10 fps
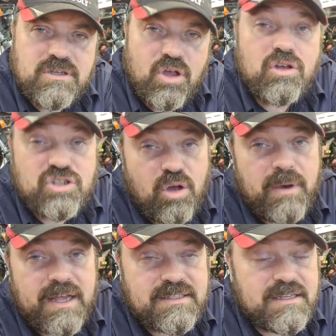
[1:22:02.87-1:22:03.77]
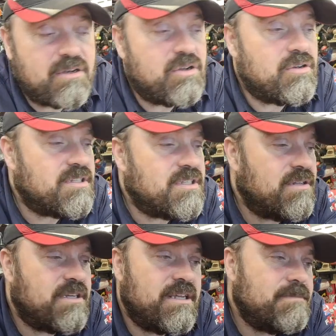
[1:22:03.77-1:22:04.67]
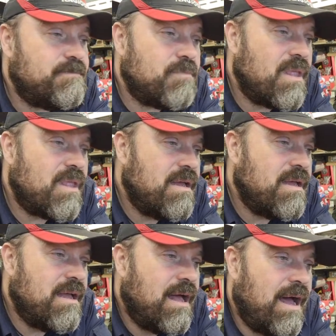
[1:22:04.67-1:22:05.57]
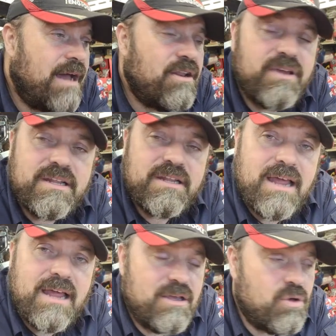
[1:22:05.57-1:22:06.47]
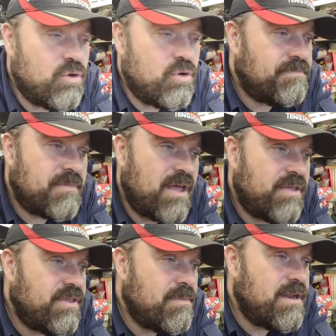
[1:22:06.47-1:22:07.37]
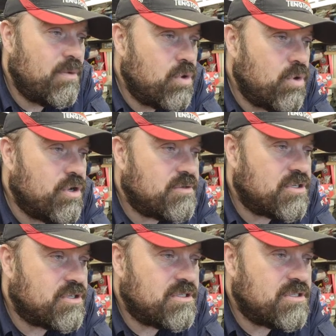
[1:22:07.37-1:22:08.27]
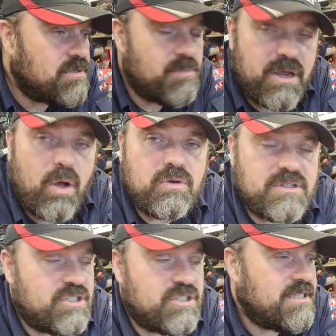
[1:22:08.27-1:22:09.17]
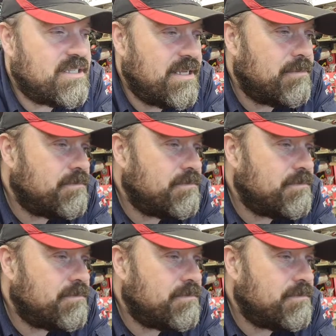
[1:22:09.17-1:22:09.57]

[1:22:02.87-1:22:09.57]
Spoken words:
got shot blasted and undersealed, and I don't think it did it any good. I think it made it worse, because there's some big holes in the chassis now.